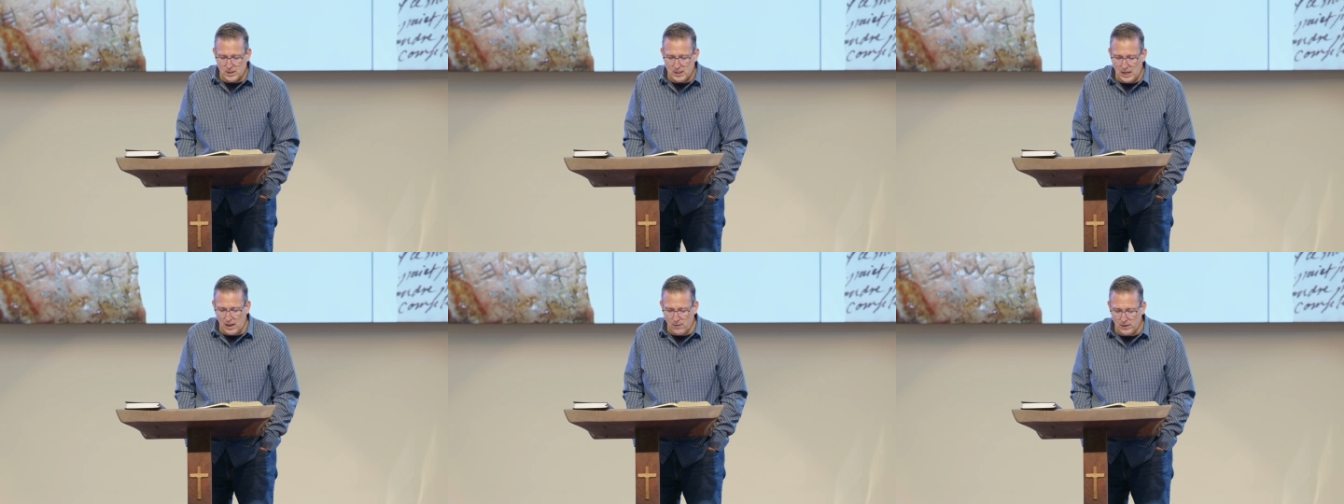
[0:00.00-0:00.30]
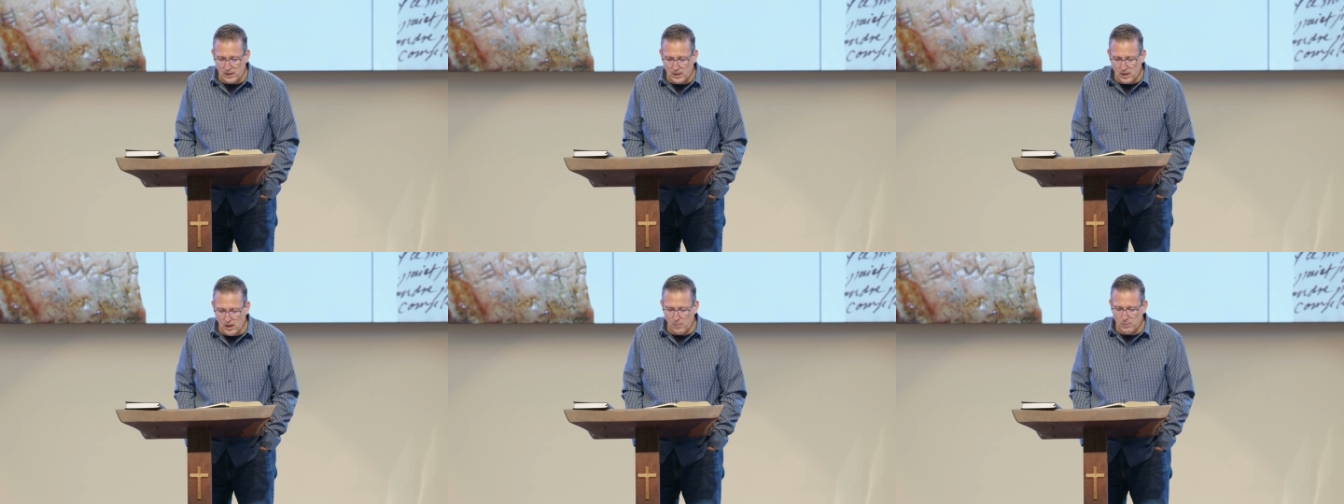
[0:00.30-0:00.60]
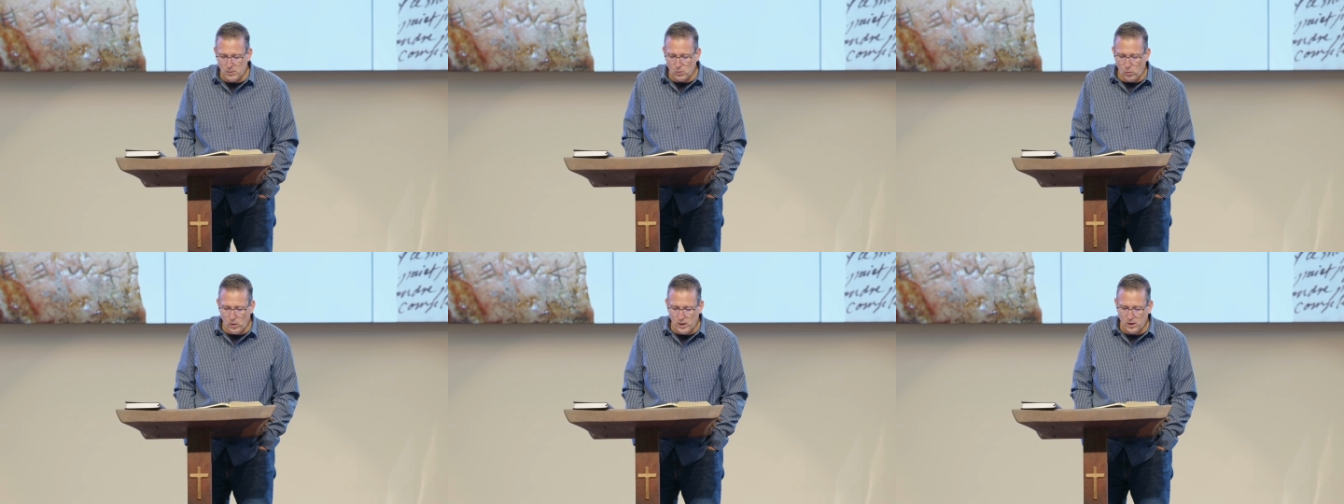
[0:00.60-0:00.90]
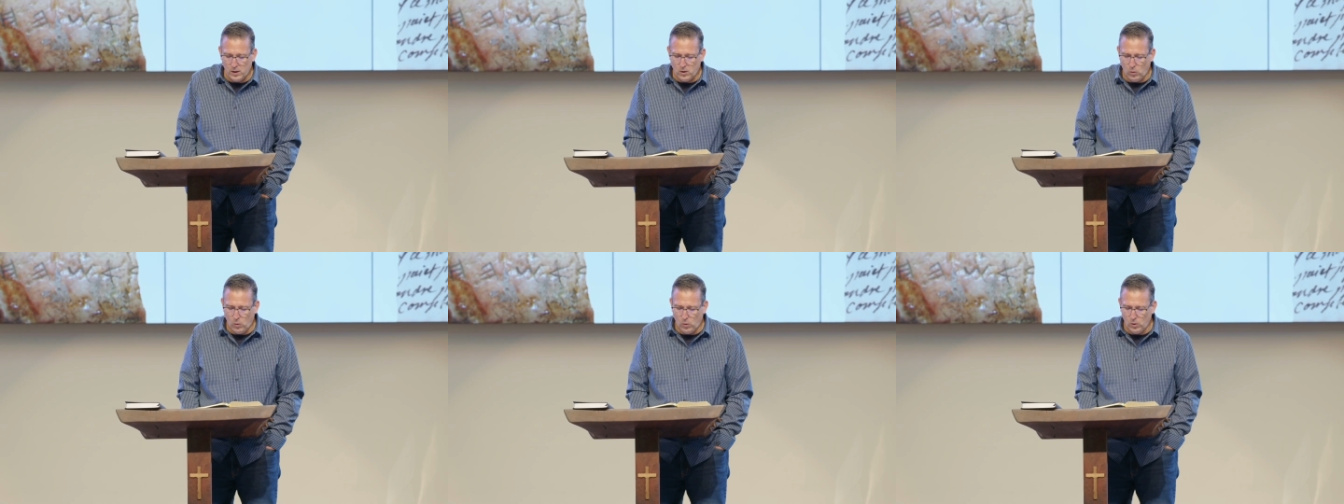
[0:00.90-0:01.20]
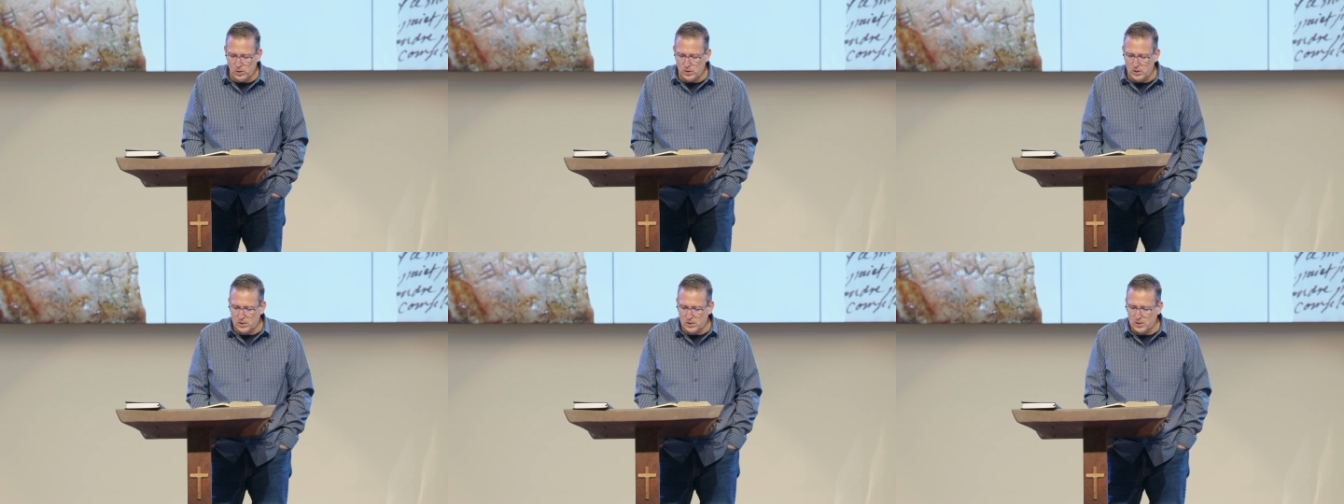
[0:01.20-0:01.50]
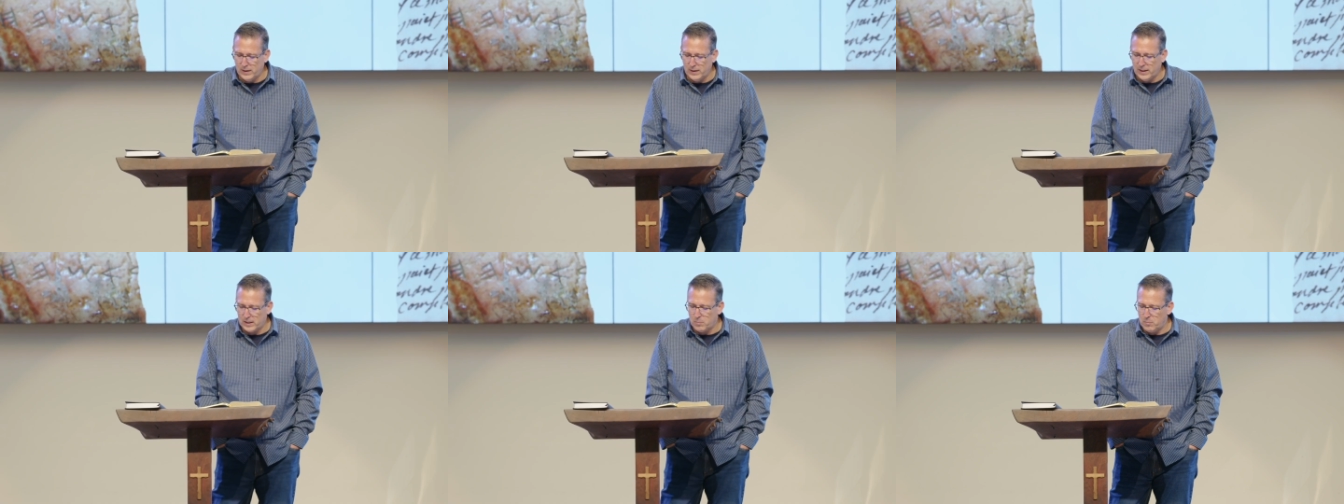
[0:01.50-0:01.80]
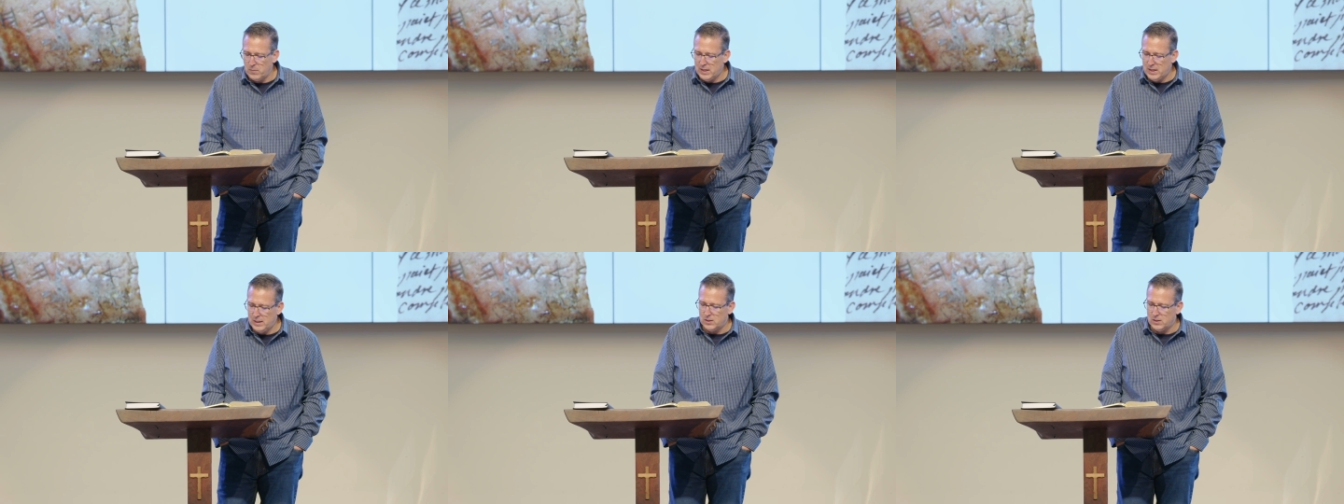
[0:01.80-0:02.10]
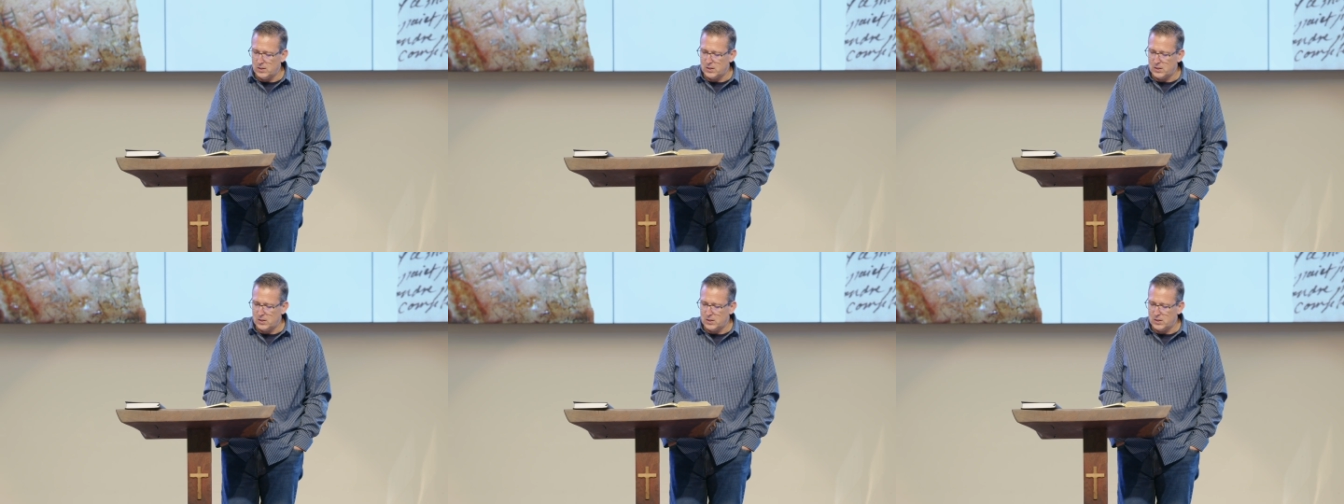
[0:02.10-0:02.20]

having come to one accord, to select men to